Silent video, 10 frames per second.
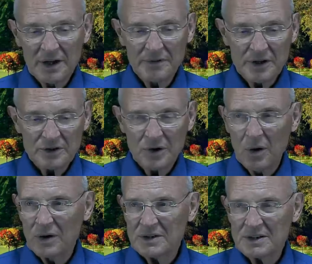living
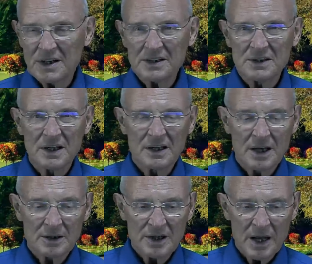soul, as it says in the
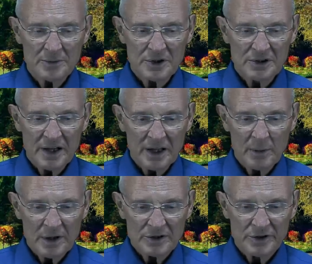King James. There's nothing
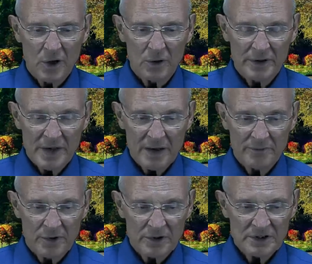about soul in that
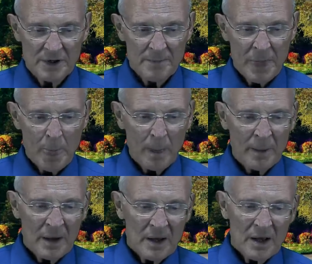verse.
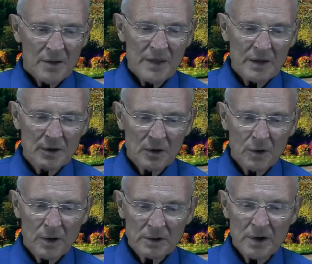Then the
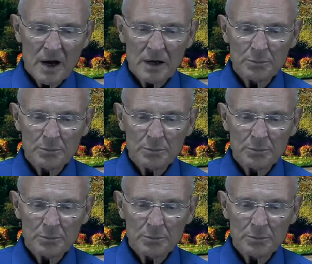Lord God